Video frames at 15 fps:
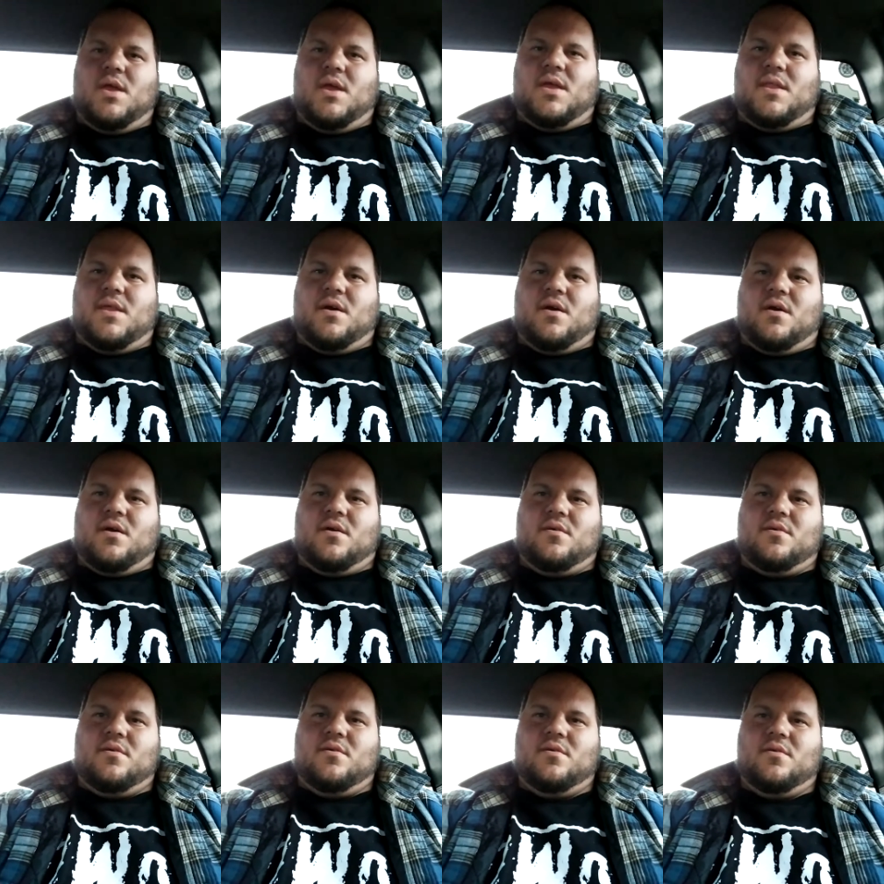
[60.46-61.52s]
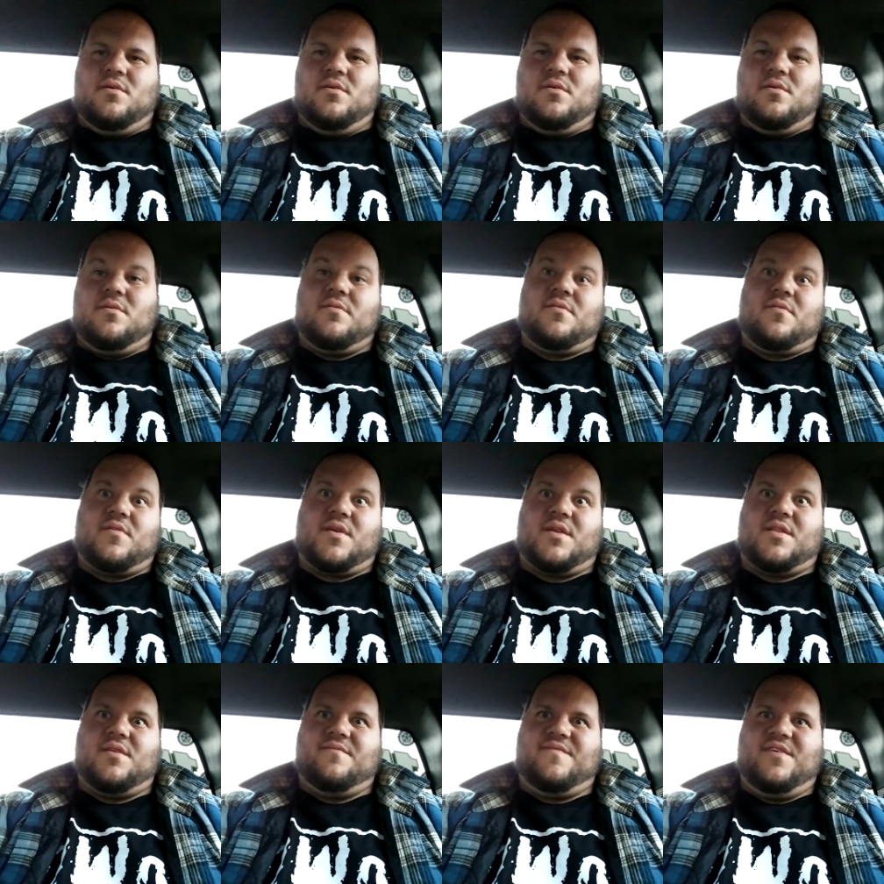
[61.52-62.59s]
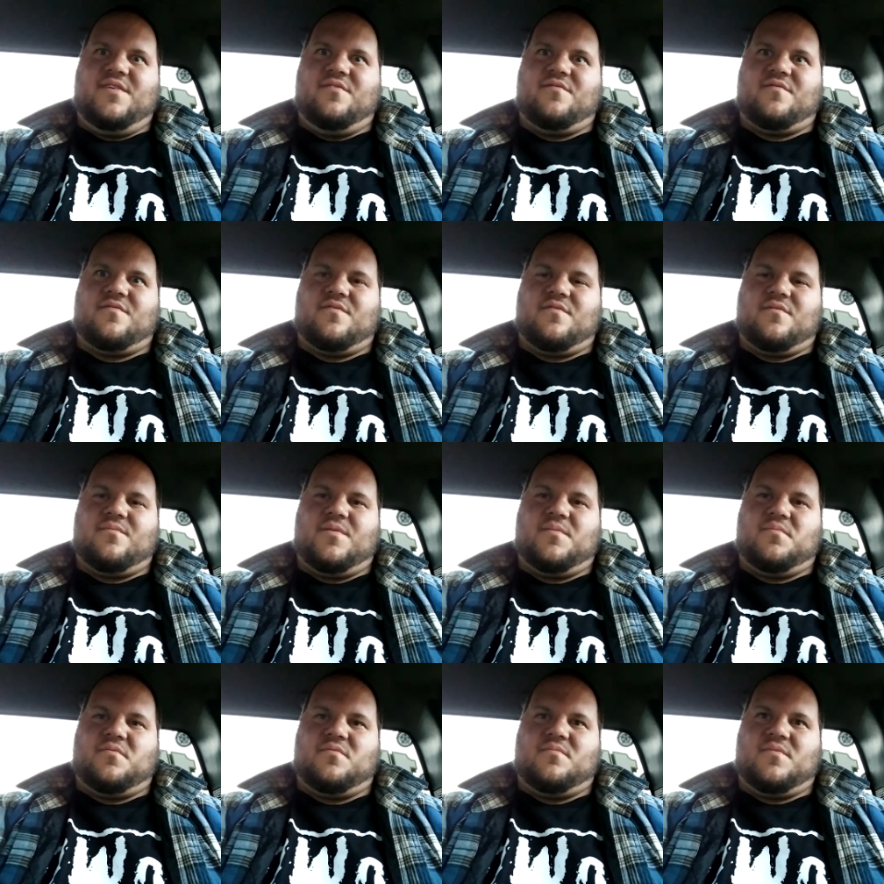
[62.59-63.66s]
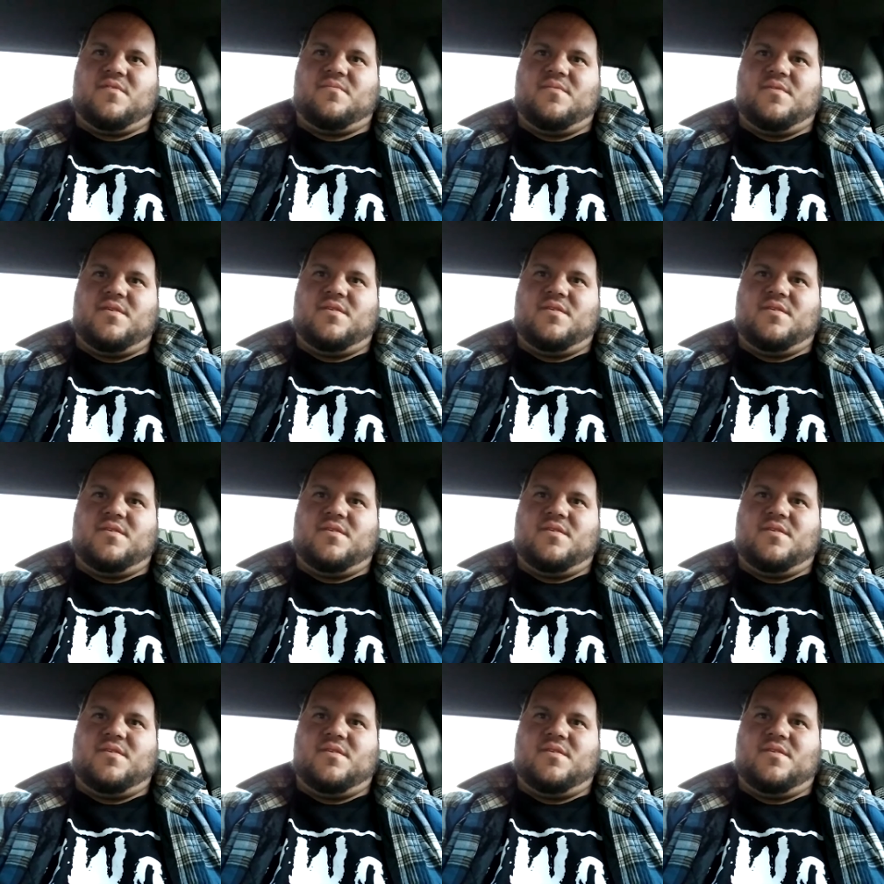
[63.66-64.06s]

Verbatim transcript: And, uh, so I got 10 views, so people must be